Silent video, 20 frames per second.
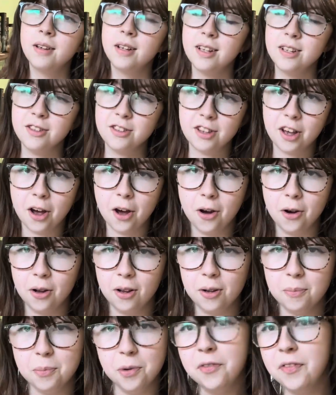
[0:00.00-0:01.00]

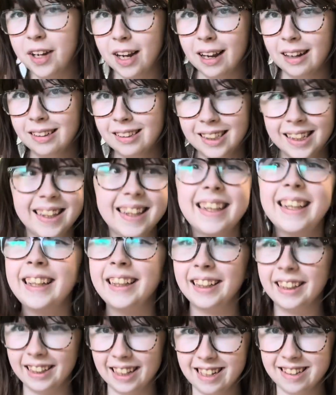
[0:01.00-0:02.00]
So moving on,
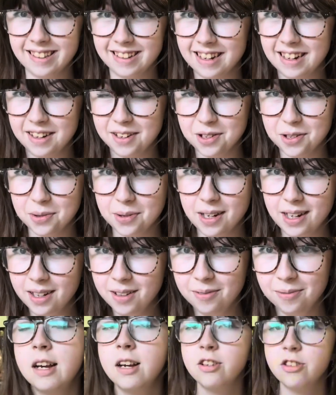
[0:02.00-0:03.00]
let's get into it.
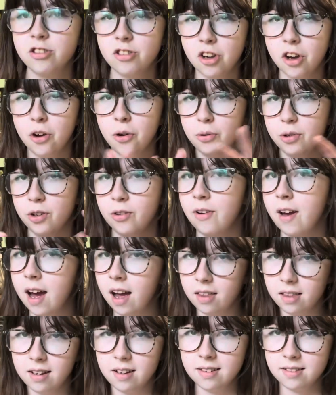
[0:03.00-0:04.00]
So you
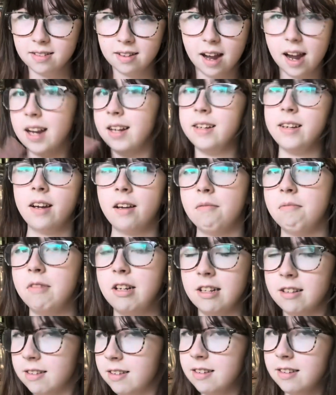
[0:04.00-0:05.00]
had this idea,
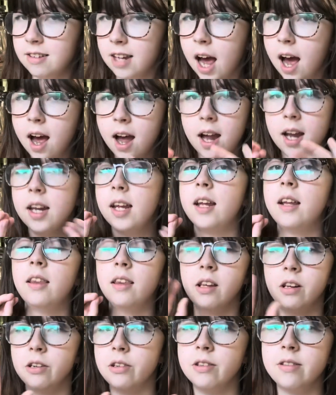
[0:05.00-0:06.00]
this tiny
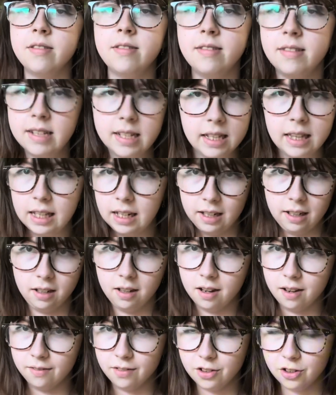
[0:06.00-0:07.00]
little seedling
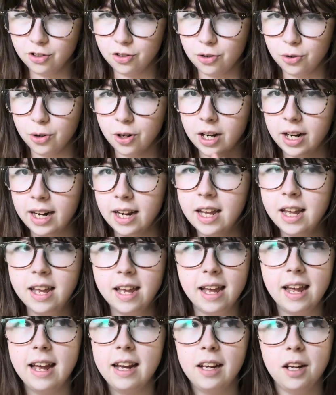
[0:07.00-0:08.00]
of a story.
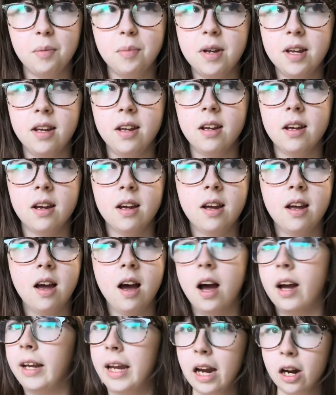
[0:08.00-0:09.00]
It could be
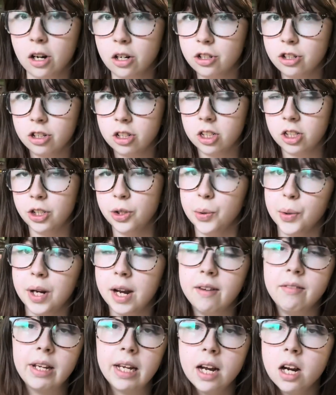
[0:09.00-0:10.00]
a character. You could
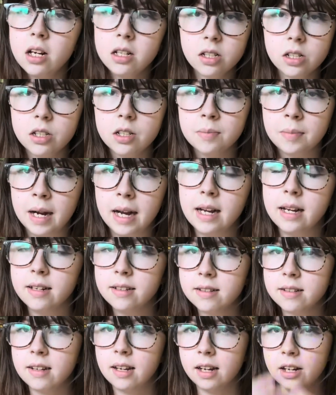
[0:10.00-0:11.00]
have a character in
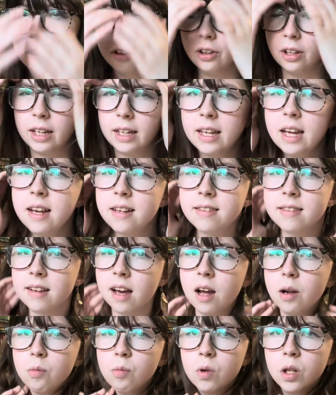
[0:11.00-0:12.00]
mind and you're like, yes,
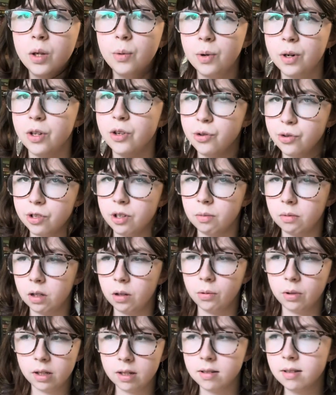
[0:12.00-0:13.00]
I really want to do something
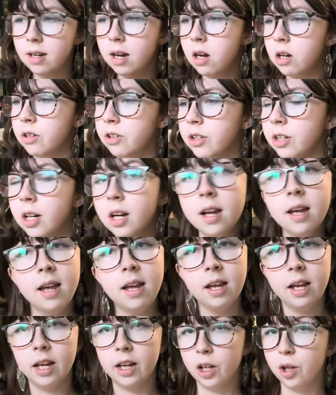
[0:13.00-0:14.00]
with this character.
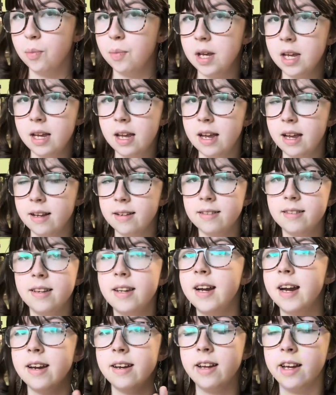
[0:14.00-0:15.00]
It could be a scene
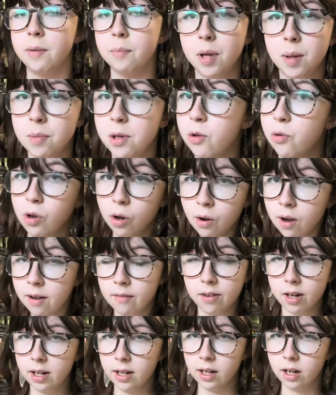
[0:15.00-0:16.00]
idea. Maybe you don't
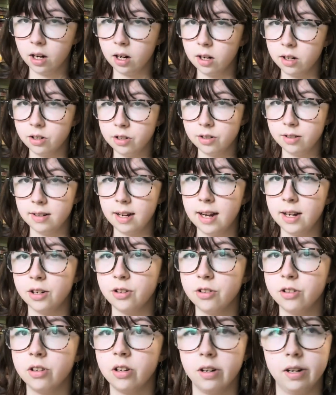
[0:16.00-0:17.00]
have any characters yet. You're
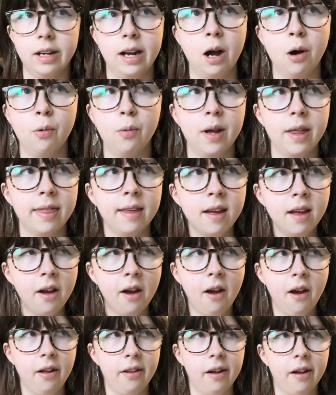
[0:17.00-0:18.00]
starting out with
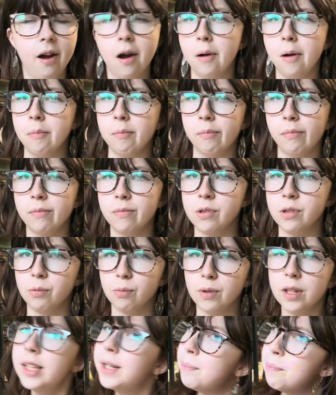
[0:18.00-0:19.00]
a
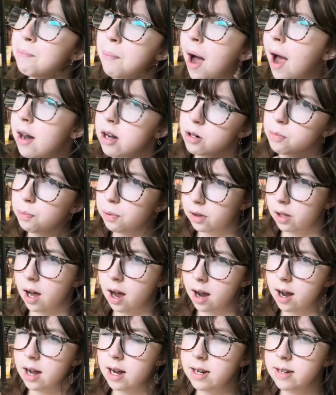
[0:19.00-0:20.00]
really minor
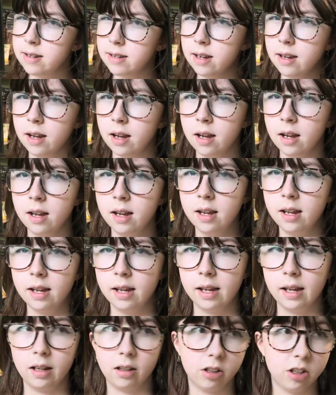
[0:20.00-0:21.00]
plot idea.
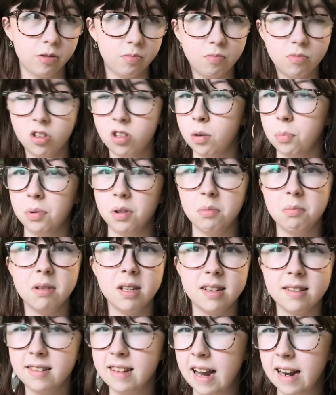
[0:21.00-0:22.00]
It could simply be
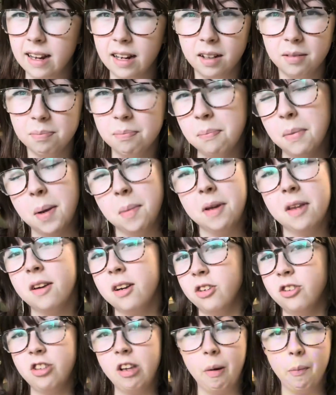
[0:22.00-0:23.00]
a setting. Maybe
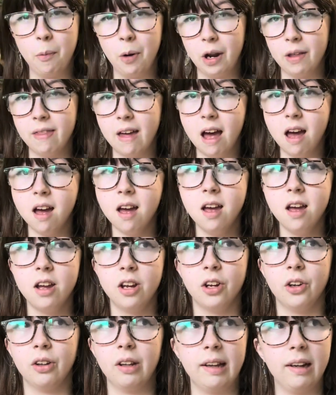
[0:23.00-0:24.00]
there's somewhere that
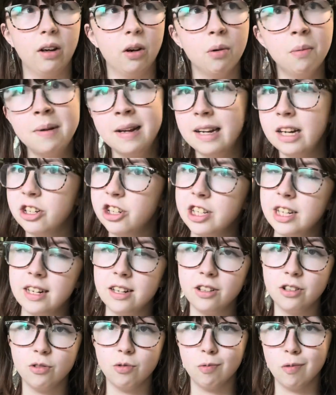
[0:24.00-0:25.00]
you're like, oh my gosh, that
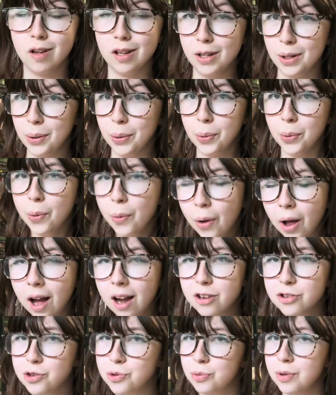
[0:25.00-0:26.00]
is really cool. I
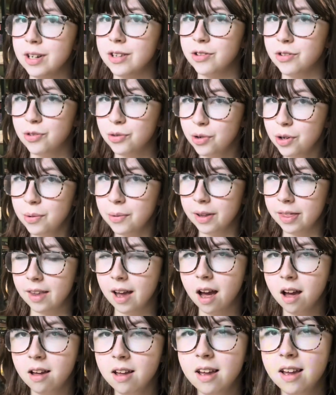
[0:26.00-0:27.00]
should write a story with that.